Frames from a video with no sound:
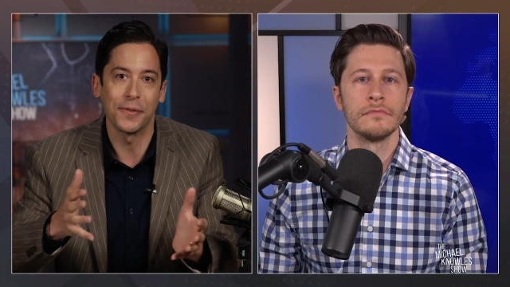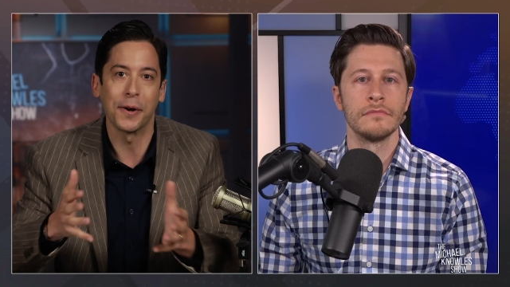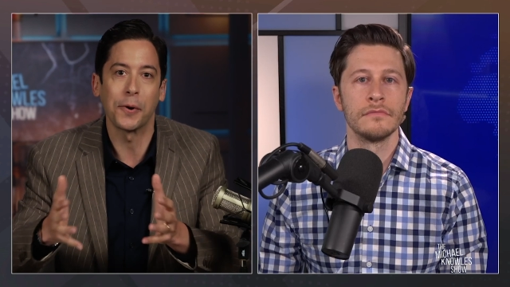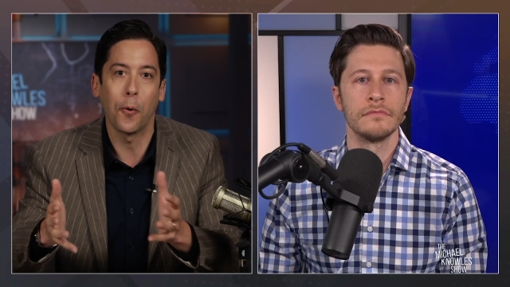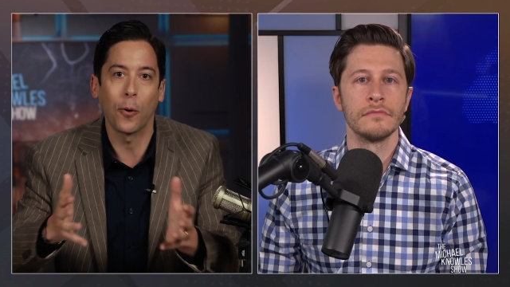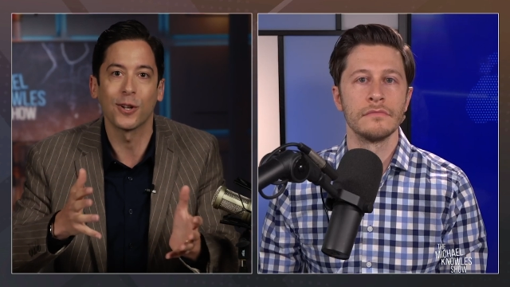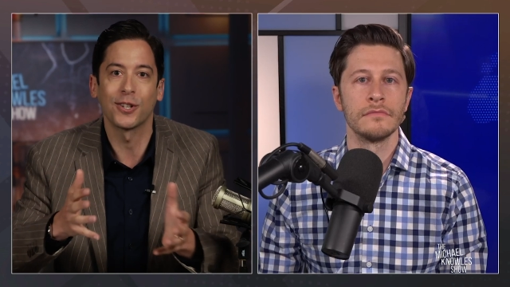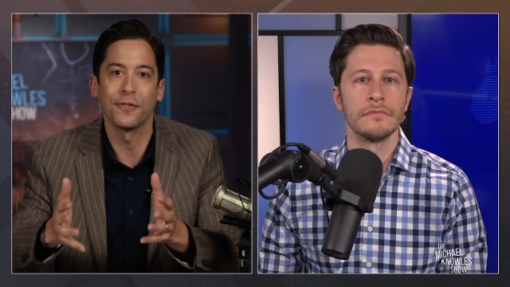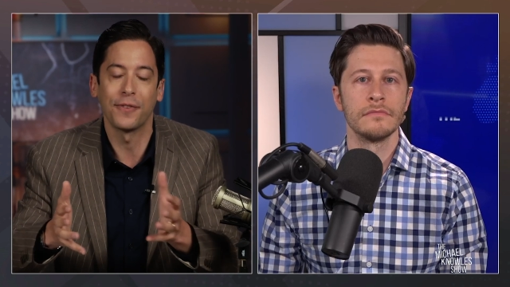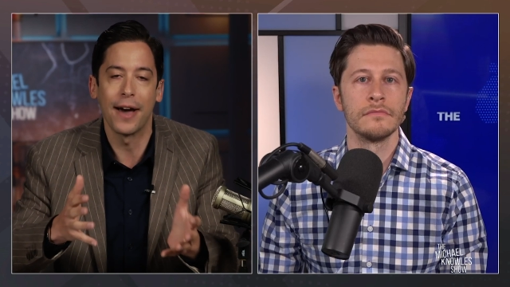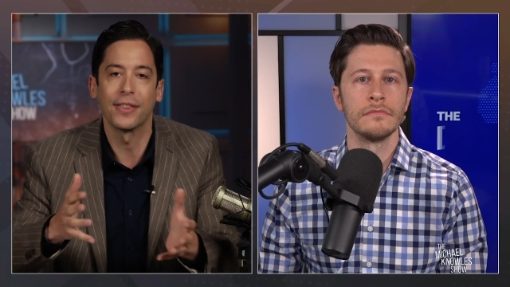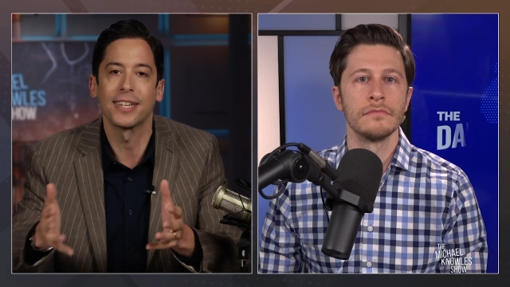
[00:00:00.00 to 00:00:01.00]
Speaker 1: the course
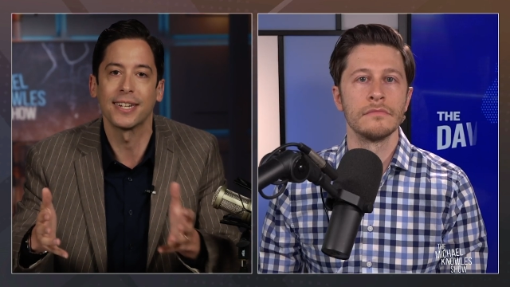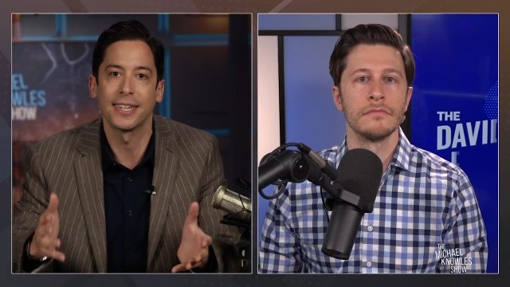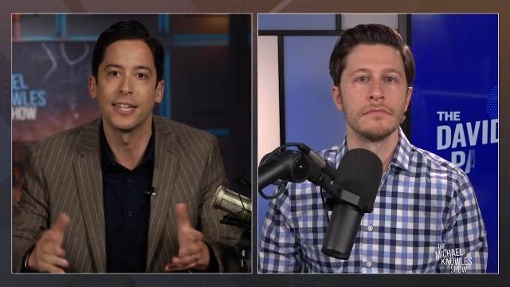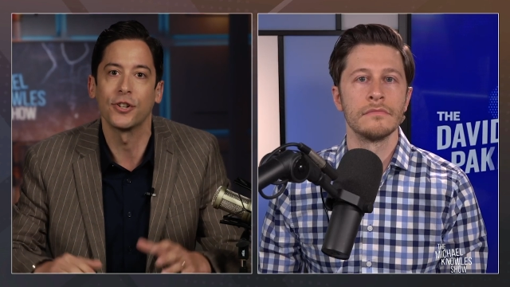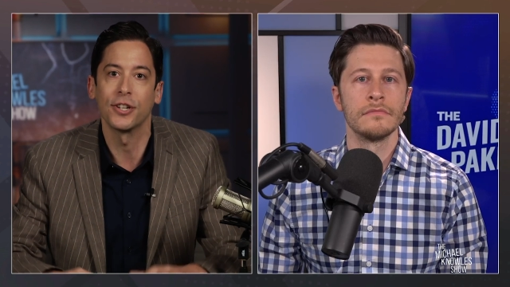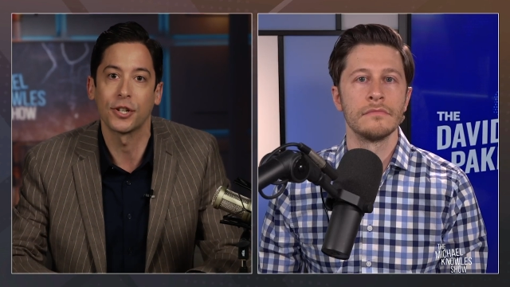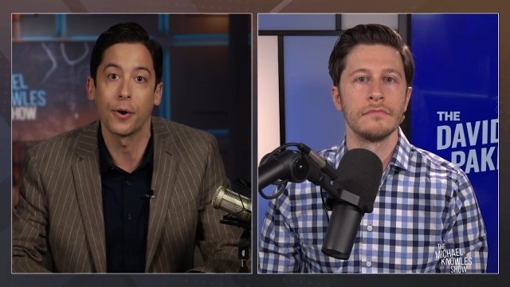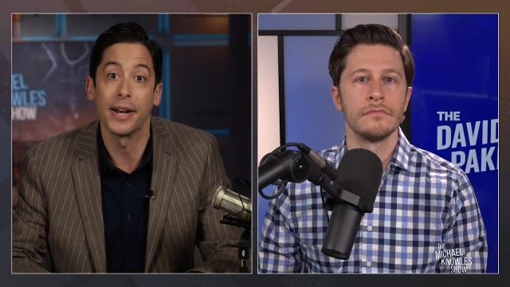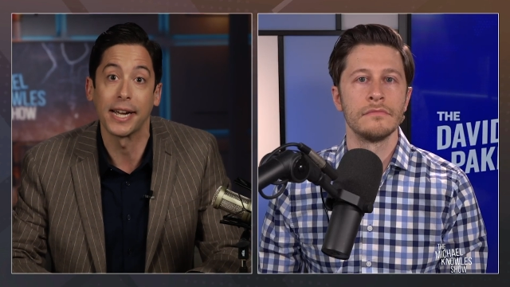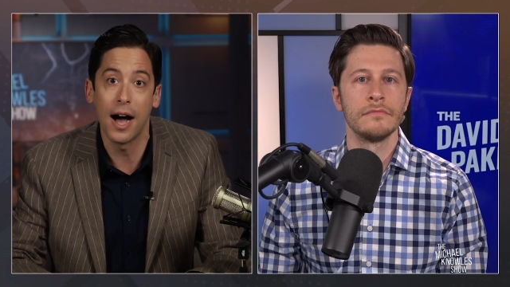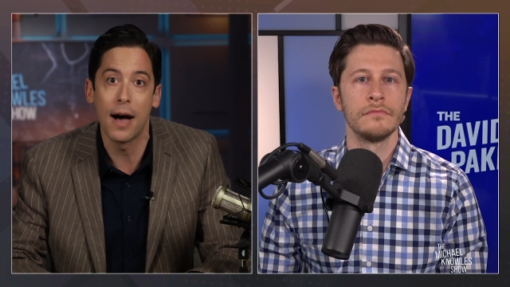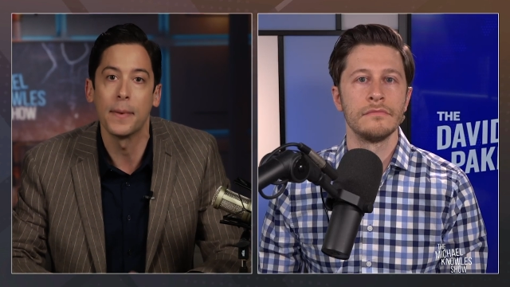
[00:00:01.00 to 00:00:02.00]
of how this decision is going
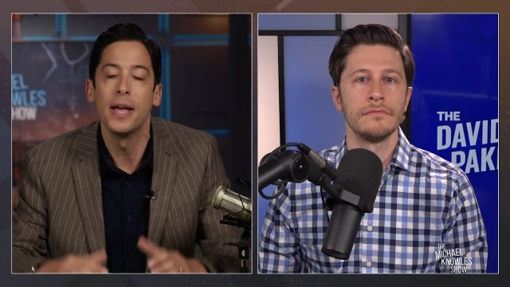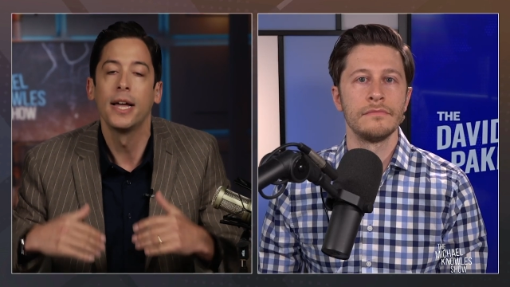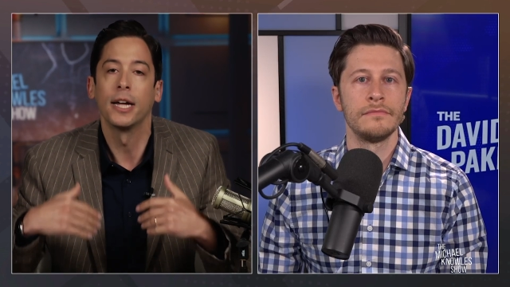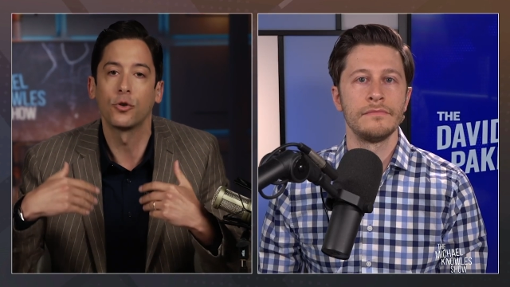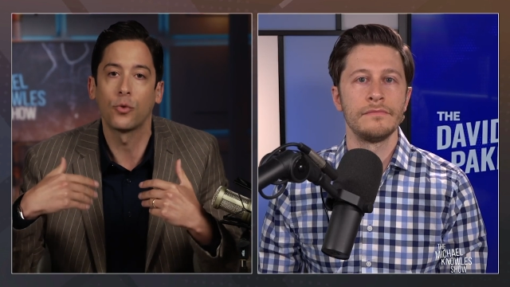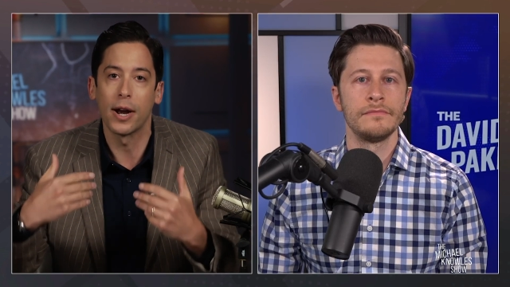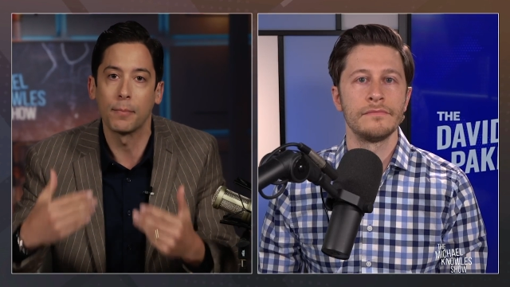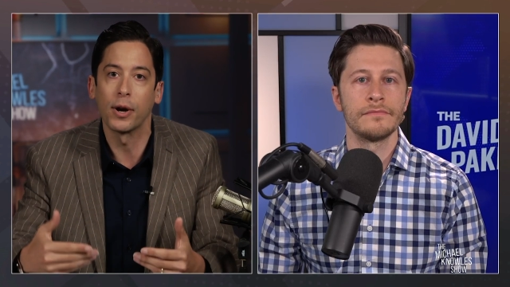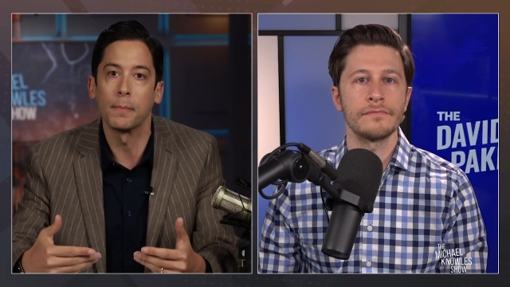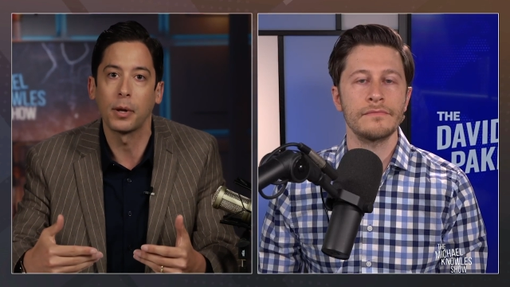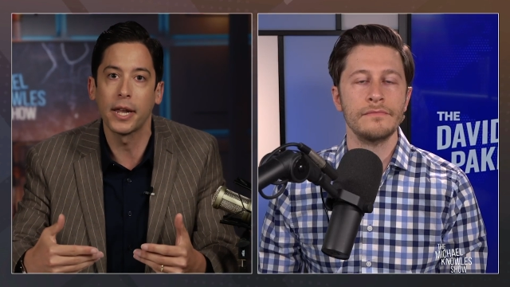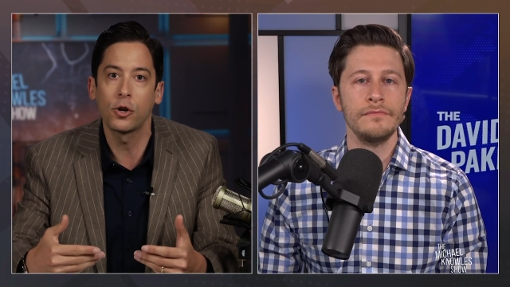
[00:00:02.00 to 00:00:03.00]
to come and try to
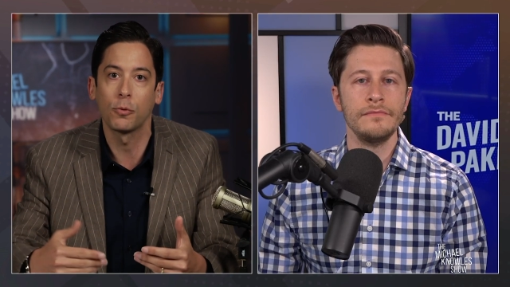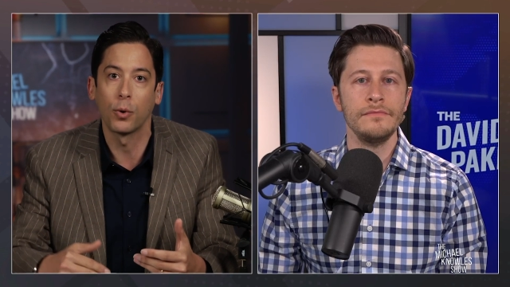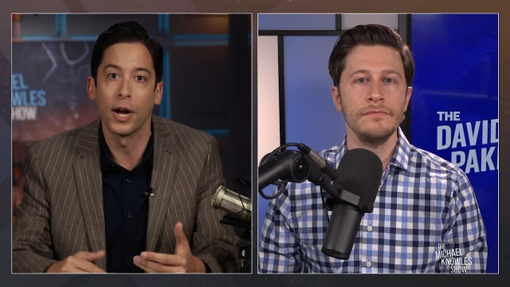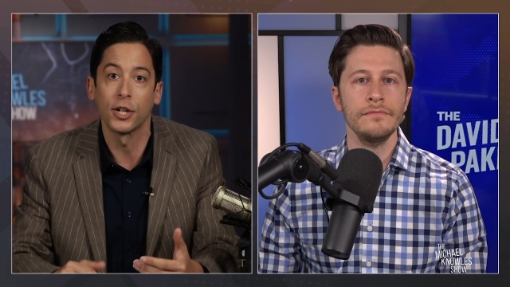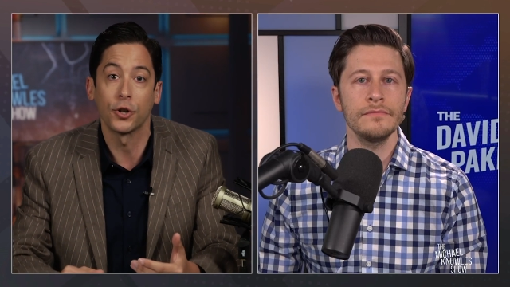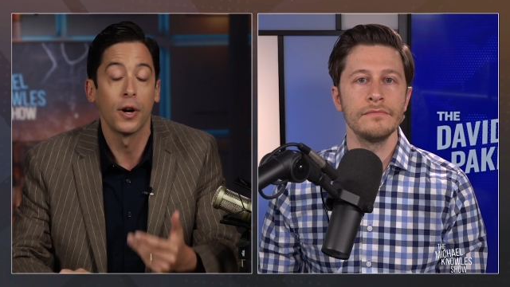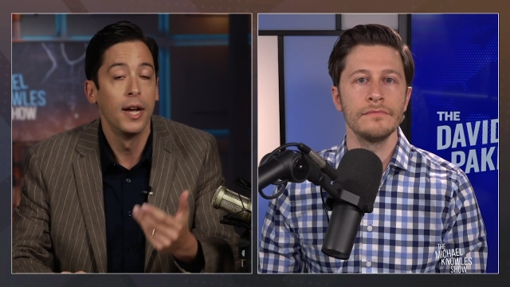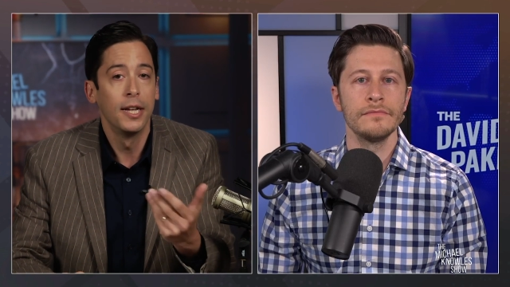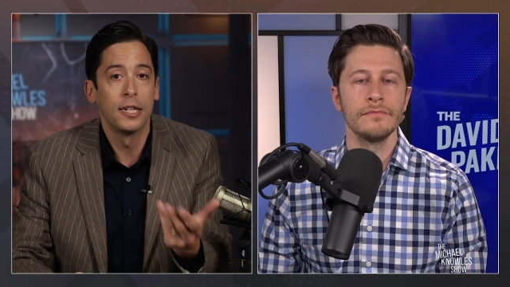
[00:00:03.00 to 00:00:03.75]
bring political pressure,